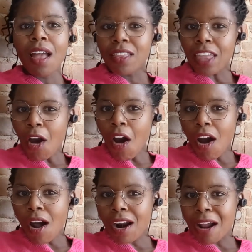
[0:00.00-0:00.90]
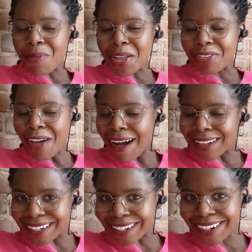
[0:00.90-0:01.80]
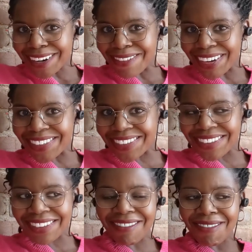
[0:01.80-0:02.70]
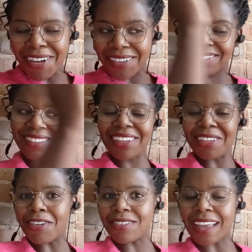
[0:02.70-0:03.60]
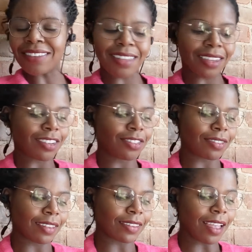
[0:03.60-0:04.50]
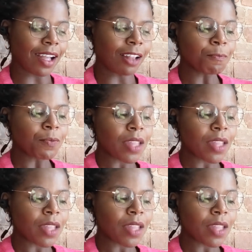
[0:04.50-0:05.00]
they are a bit taller, which was, a nice attention to detail.